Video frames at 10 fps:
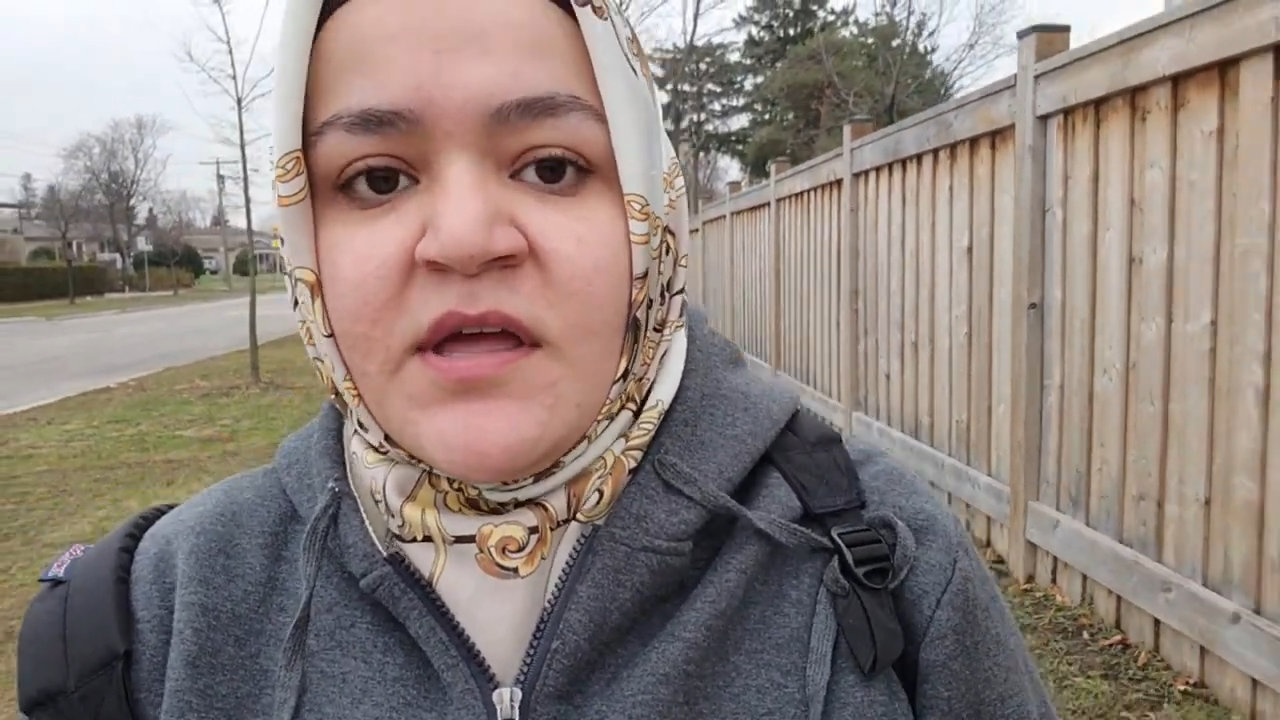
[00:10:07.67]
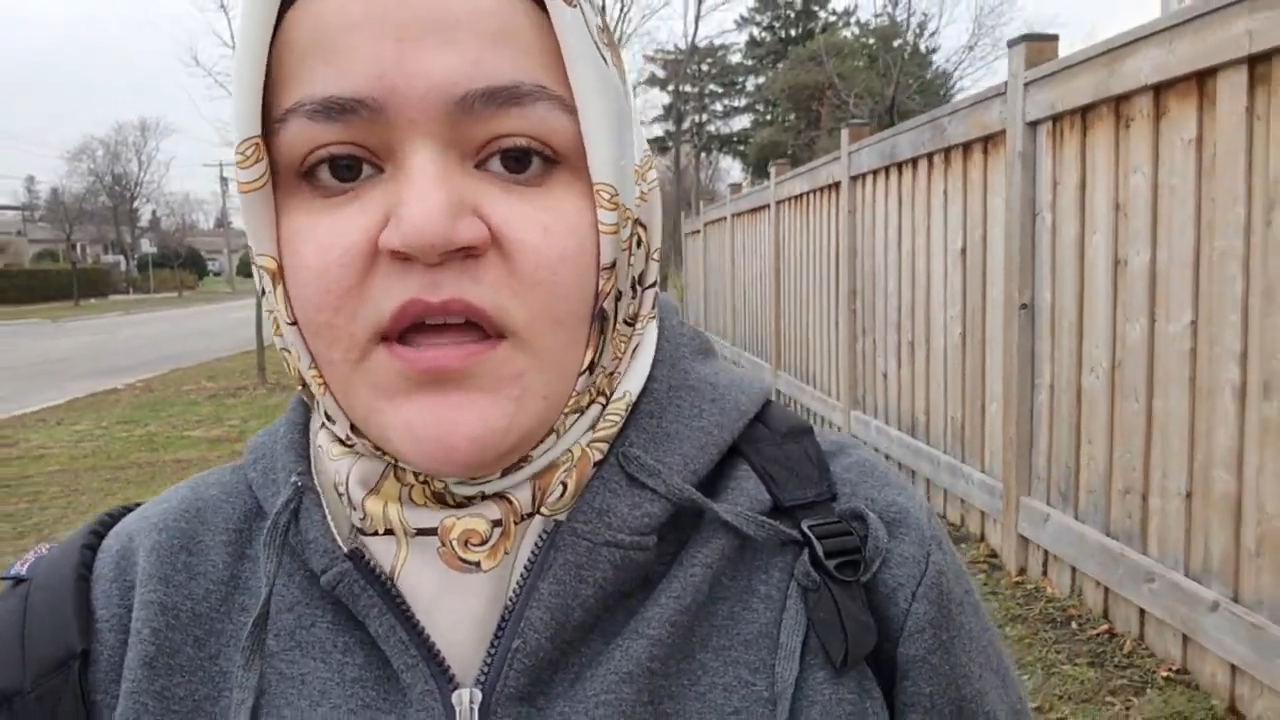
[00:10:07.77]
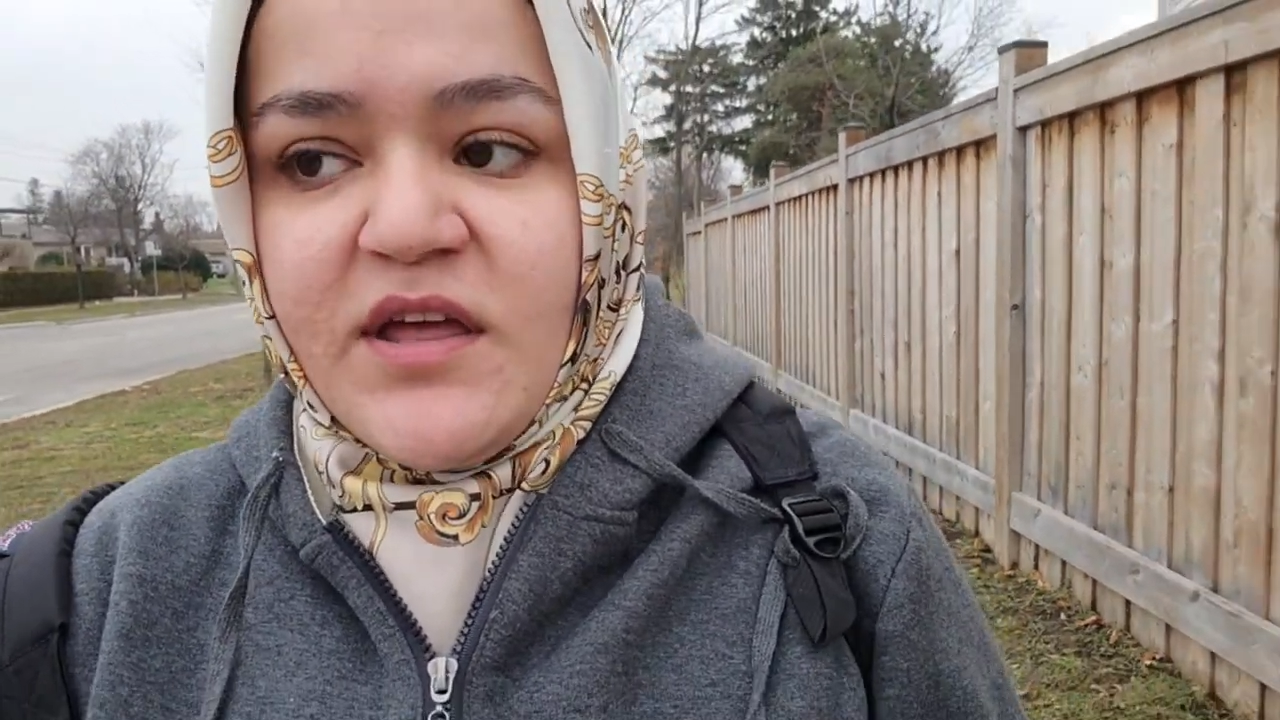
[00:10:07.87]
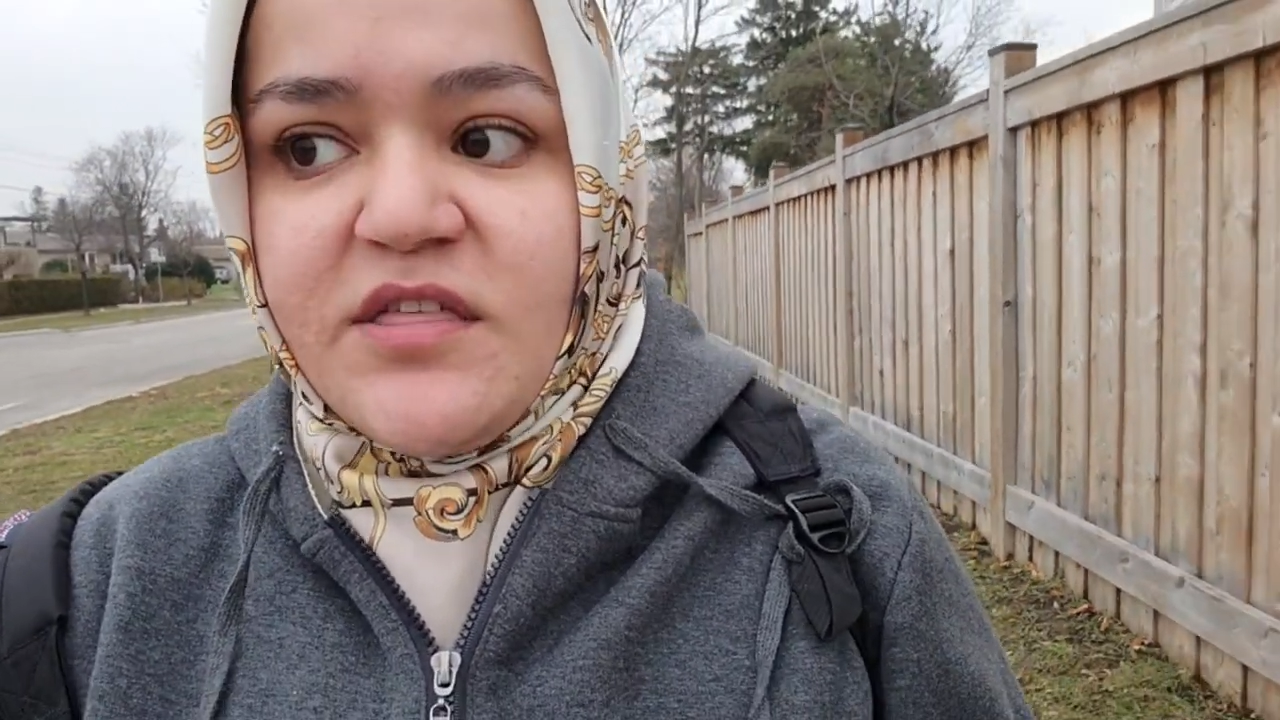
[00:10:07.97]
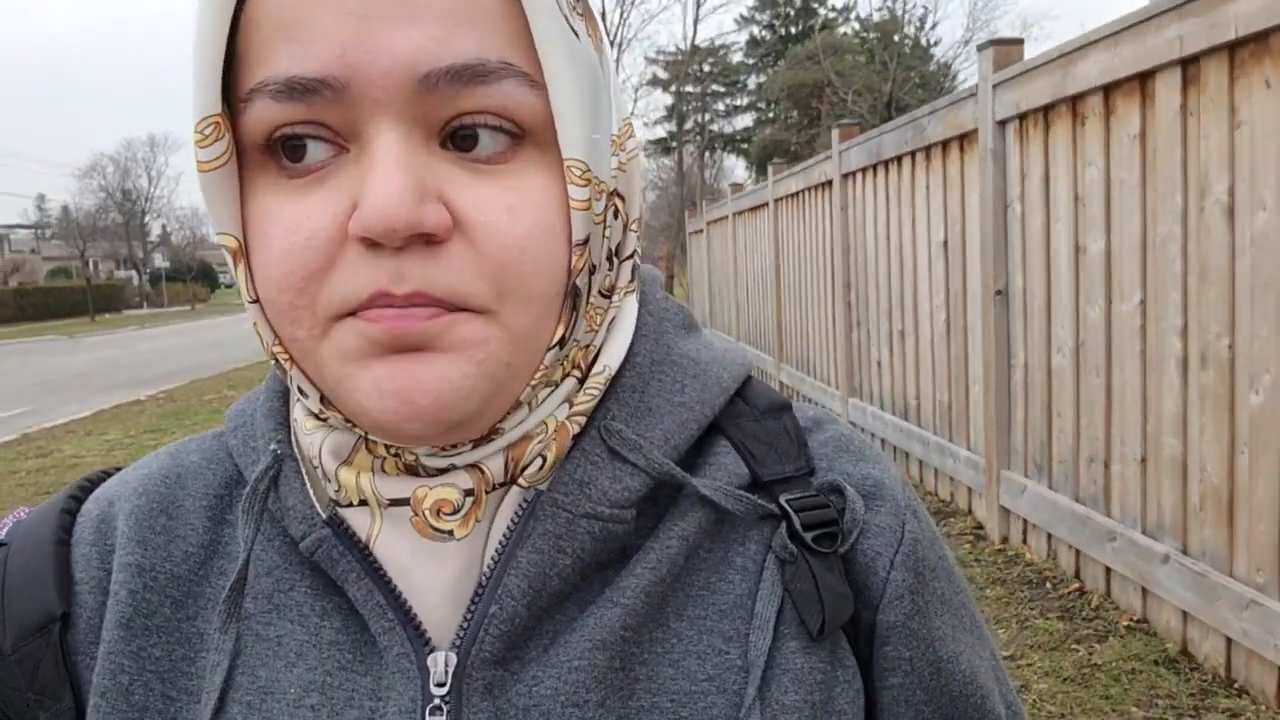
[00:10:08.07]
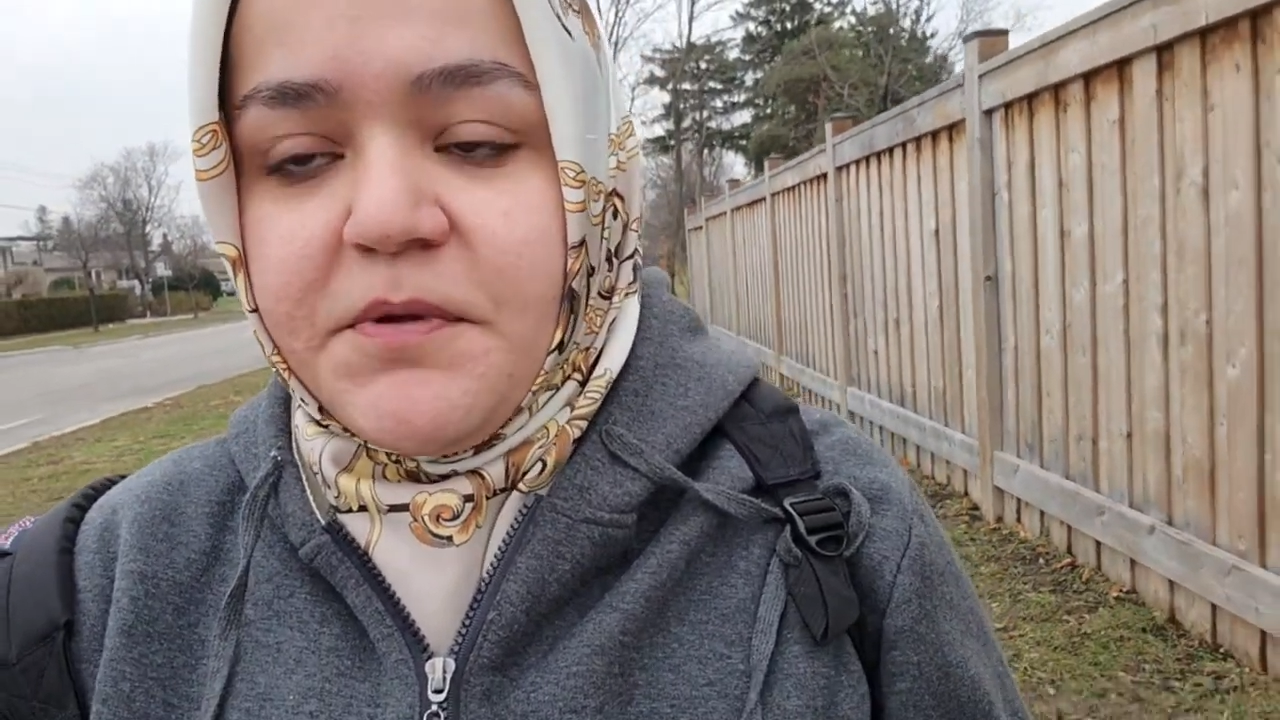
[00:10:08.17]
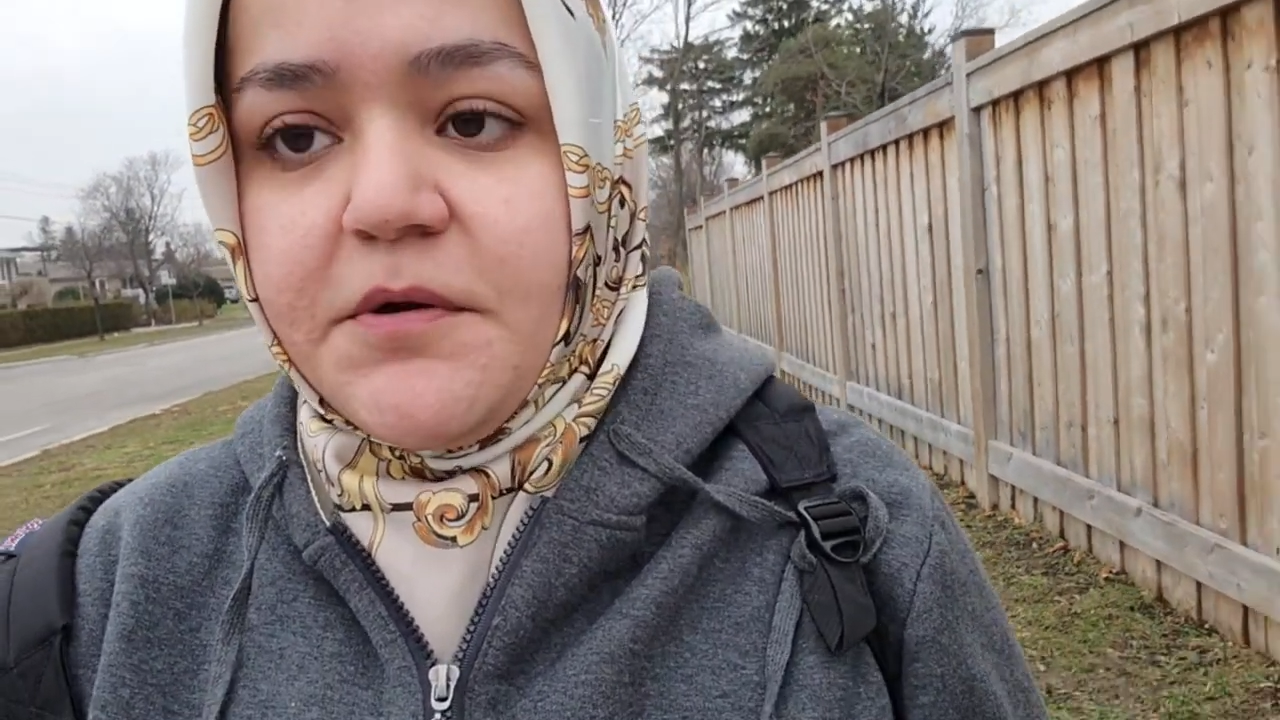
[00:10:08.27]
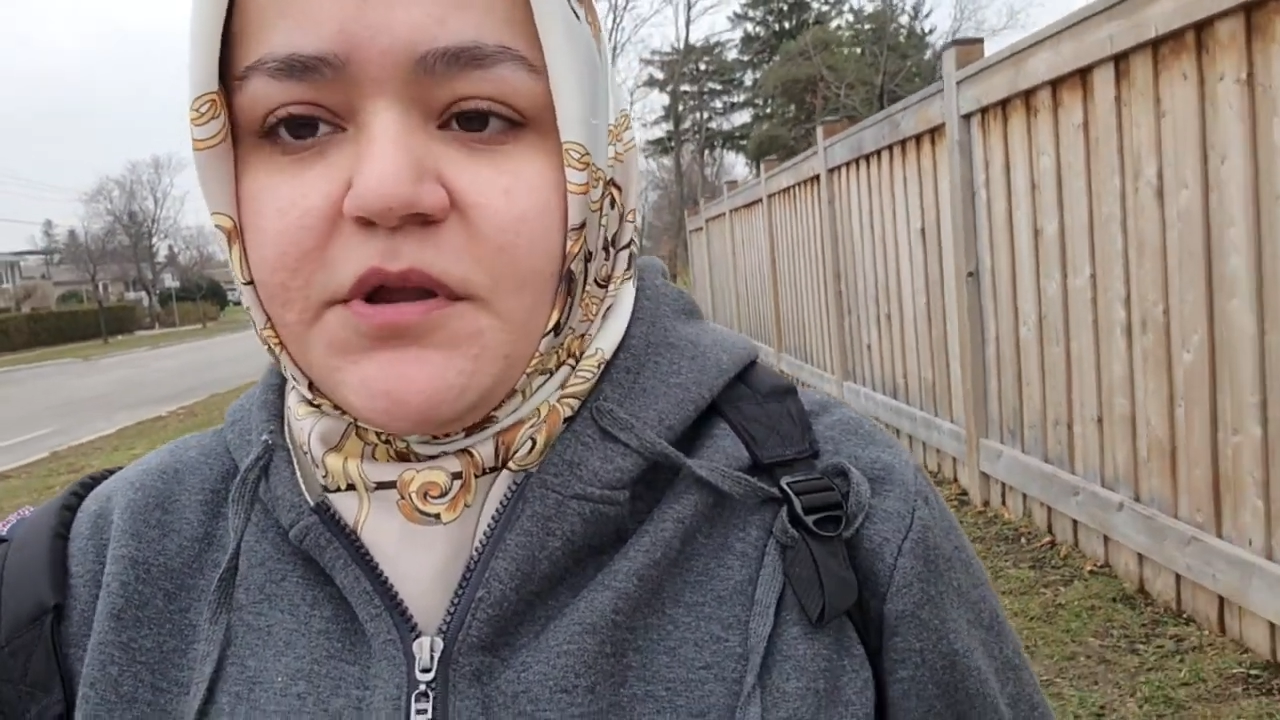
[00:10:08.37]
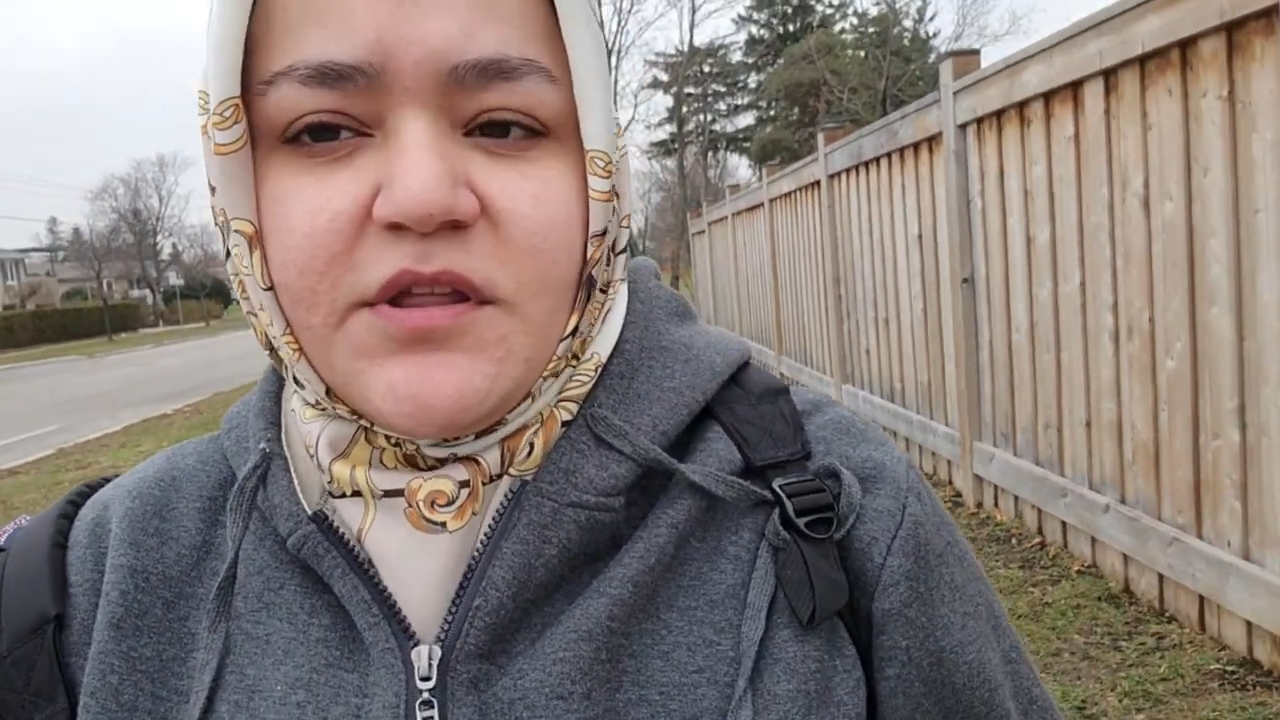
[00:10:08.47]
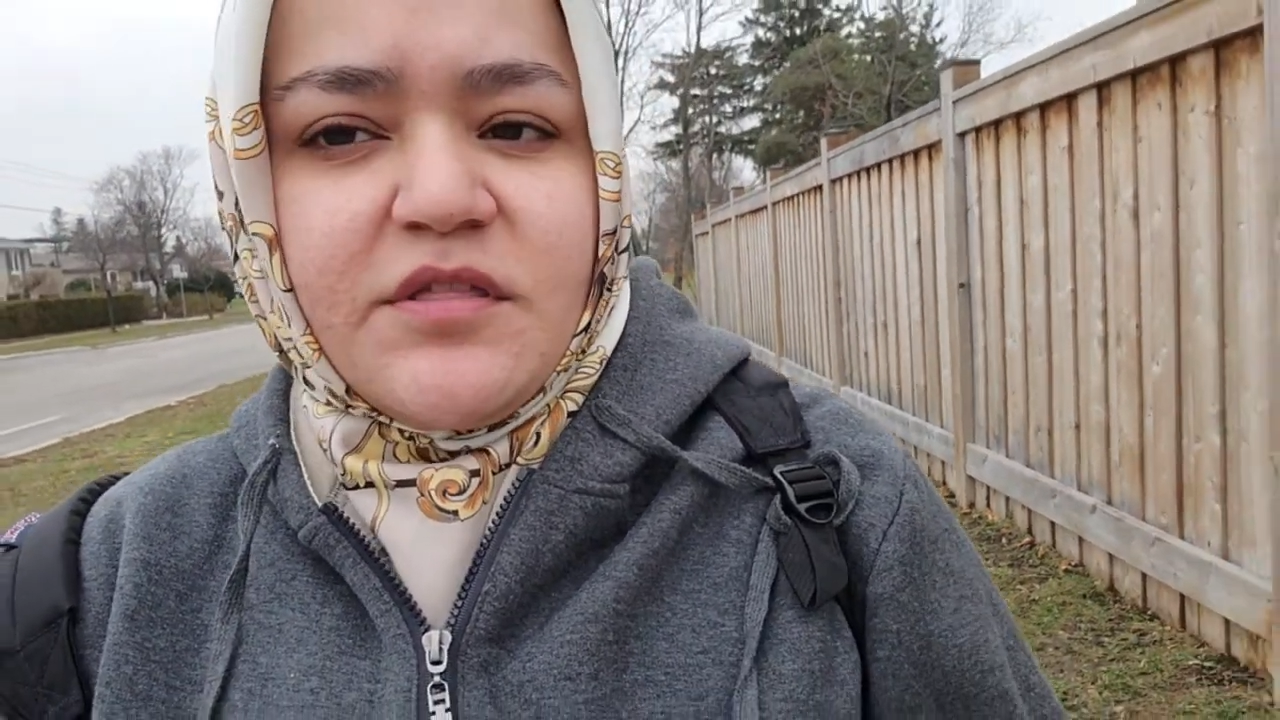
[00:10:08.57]

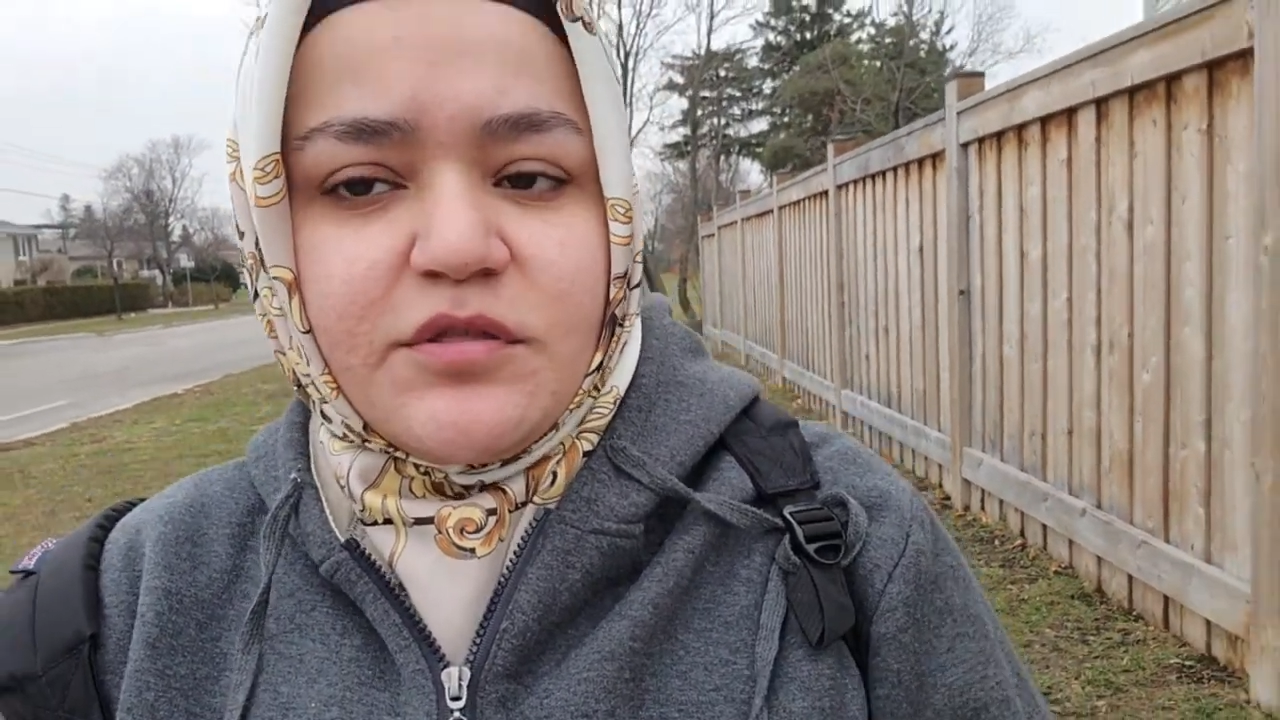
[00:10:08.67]
experience